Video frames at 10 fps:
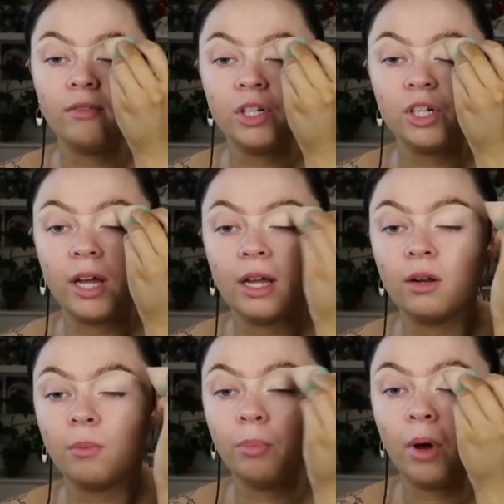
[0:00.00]
the shade
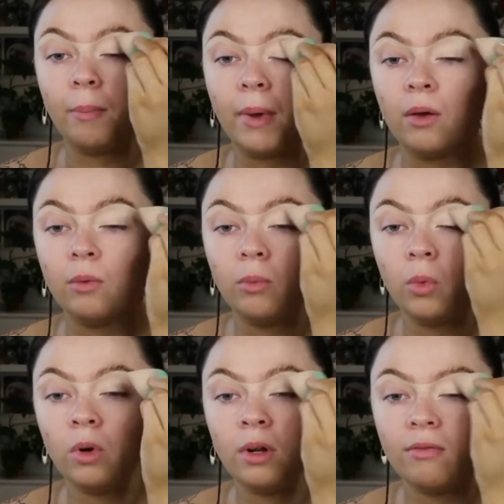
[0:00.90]
pop out
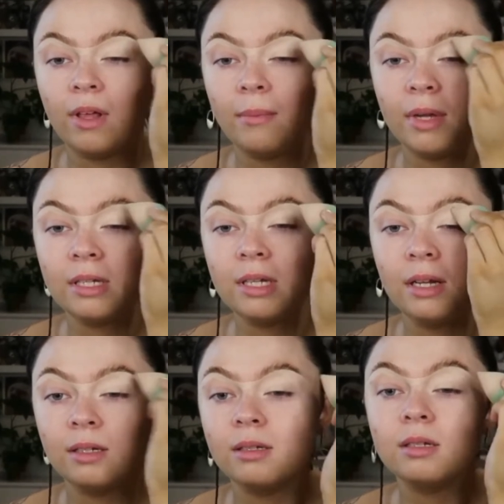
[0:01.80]
more, if that makes
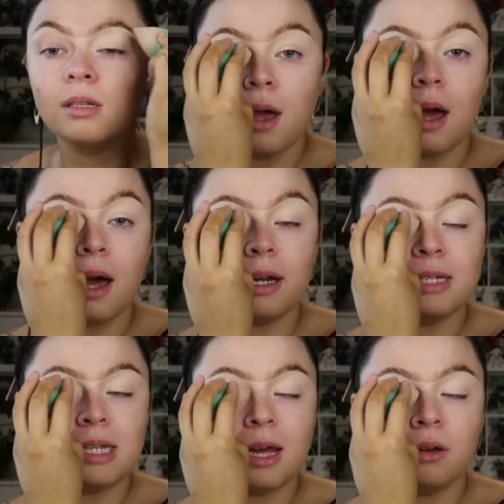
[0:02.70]
sense. And I
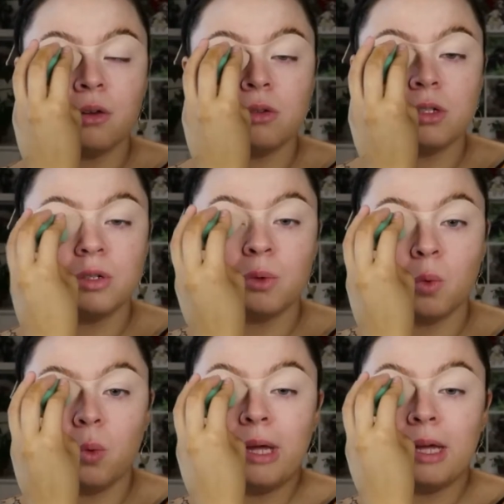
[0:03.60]
say I'm going to do a
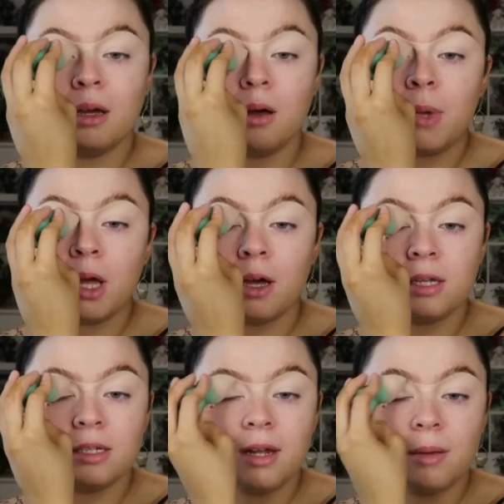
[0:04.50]
wing on my eye
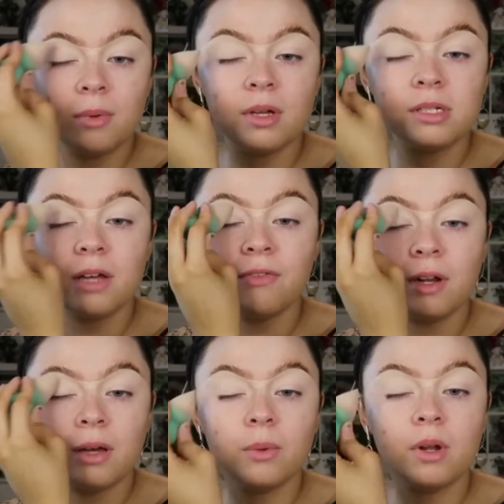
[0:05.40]
today because I feel
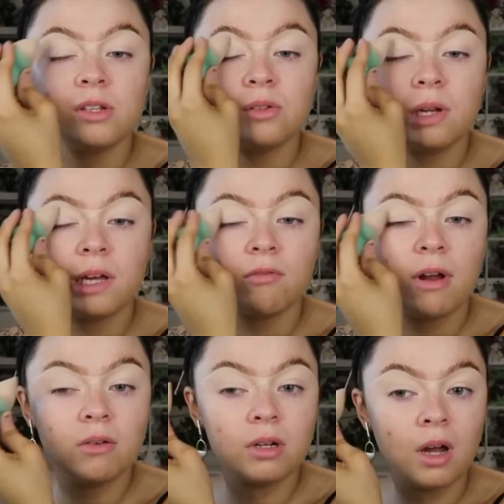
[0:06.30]
like when I do like
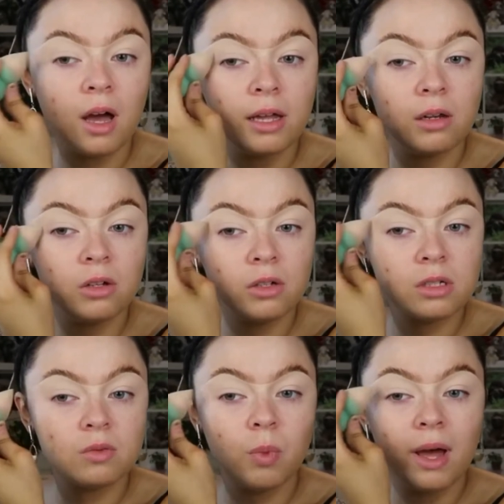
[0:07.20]
rounded eye
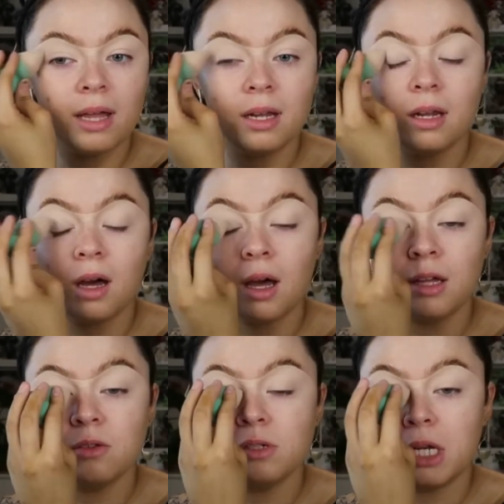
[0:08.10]
looks, when I
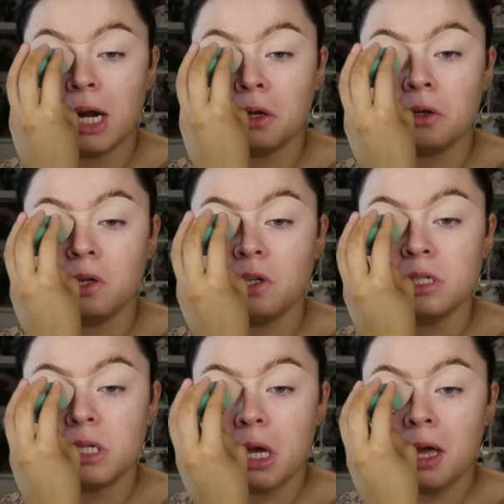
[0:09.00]
use dark
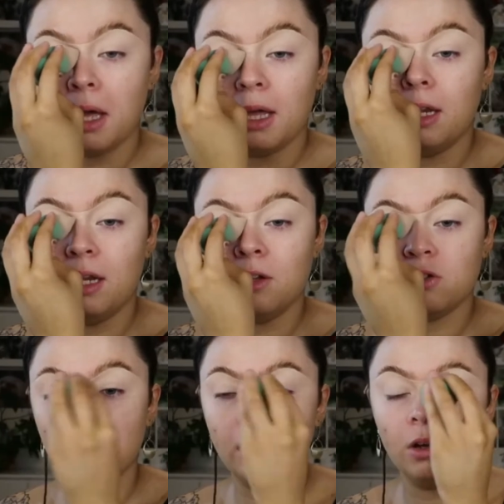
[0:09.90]
colours, it
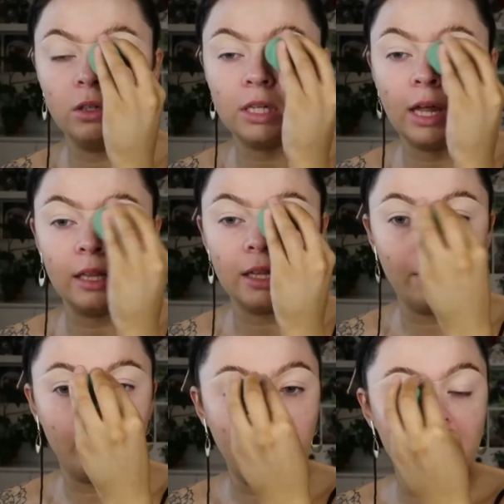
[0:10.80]
literally looks like
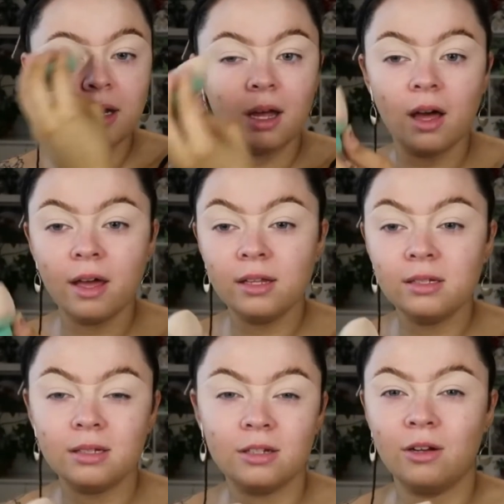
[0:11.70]
that panda
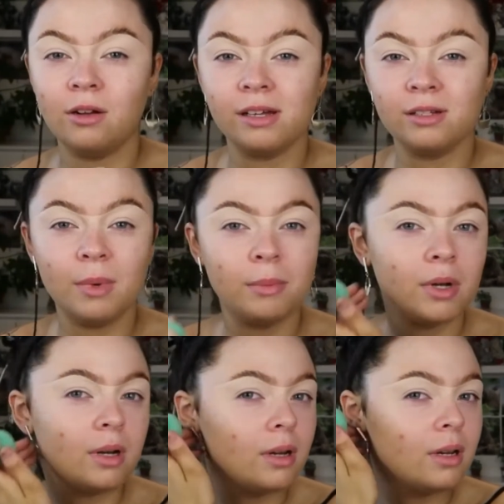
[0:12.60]
eyes. Do you know, like, do you
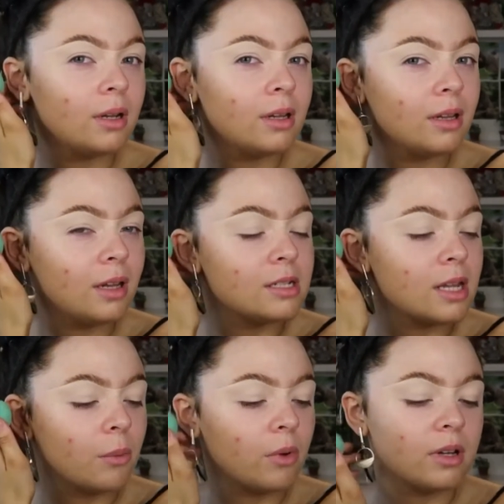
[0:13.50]
remember, that's
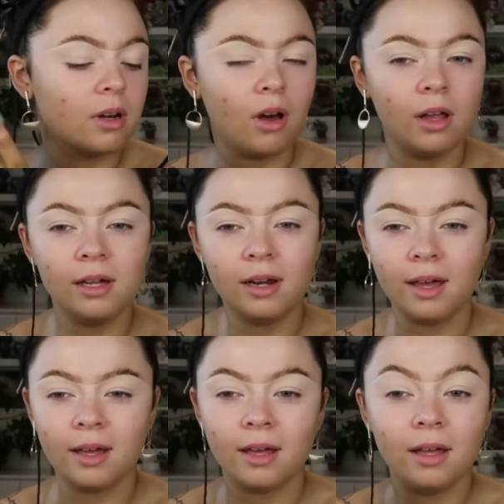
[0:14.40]
like what you'd call it,
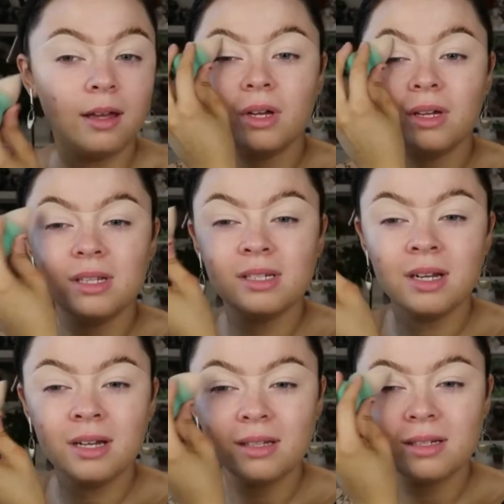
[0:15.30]
like, isn't
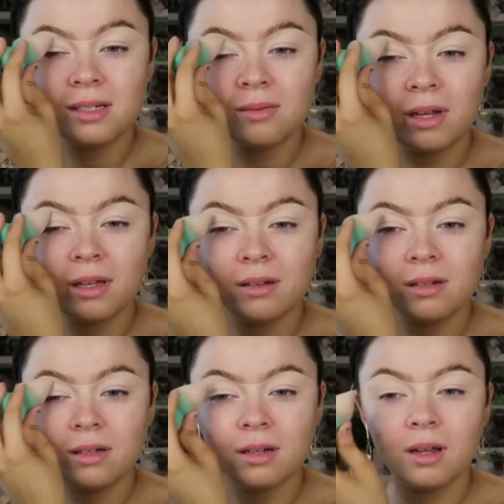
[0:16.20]
it? Is it like,
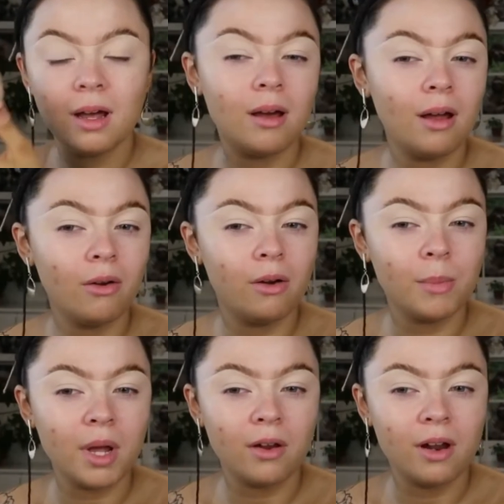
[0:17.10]
or am
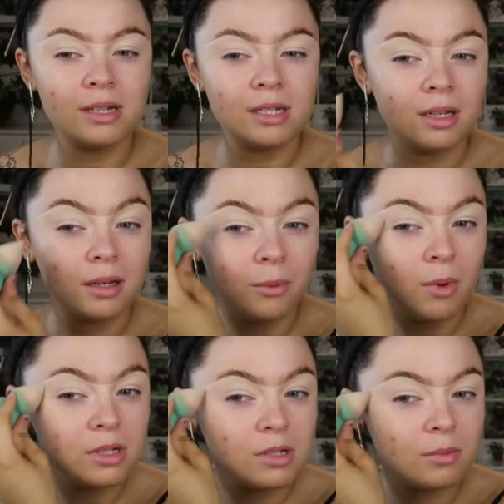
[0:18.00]
I crazy? It
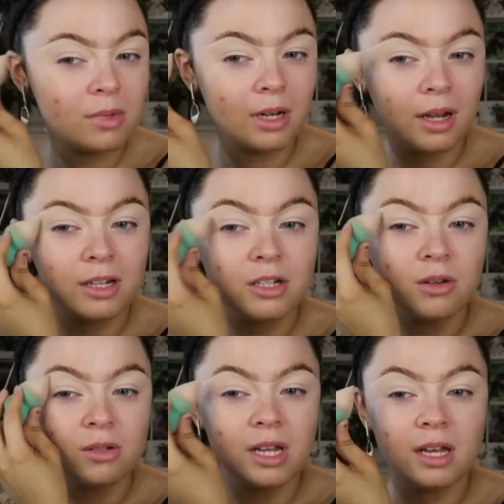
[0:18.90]
was something like, you
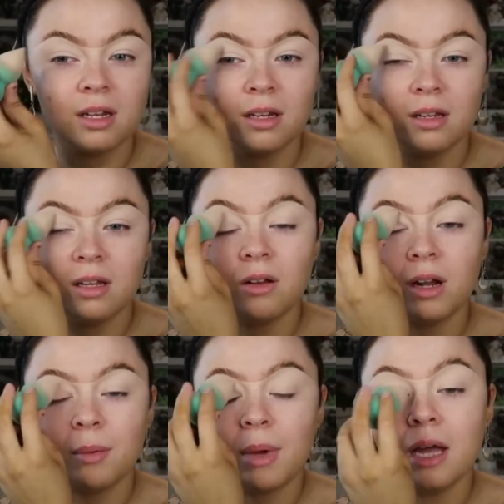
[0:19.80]
know, saying you look
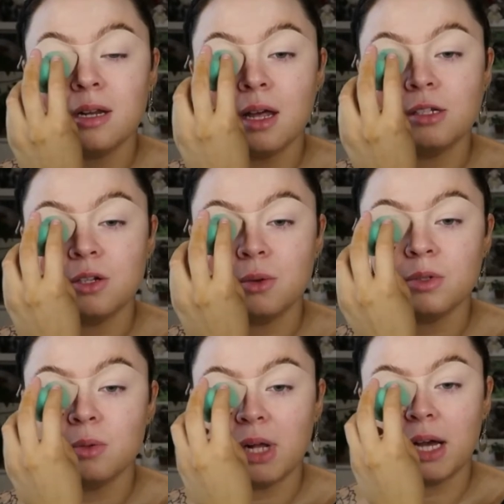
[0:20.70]
like a panda, you know, with
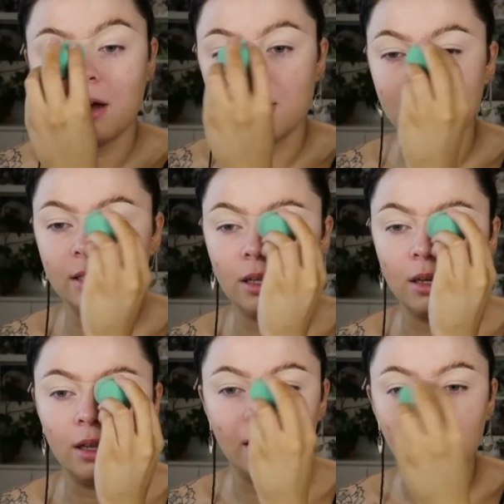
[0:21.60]
two black eyes kind
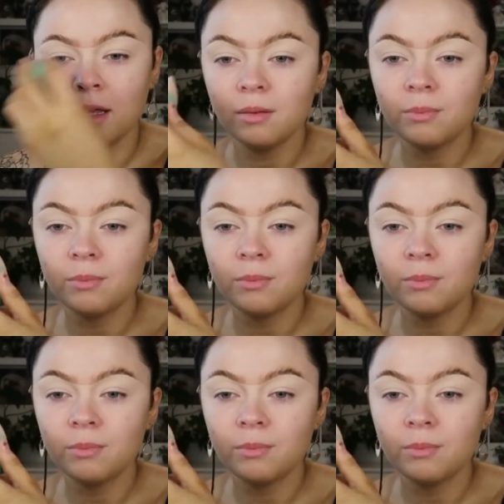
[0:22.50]
of thing.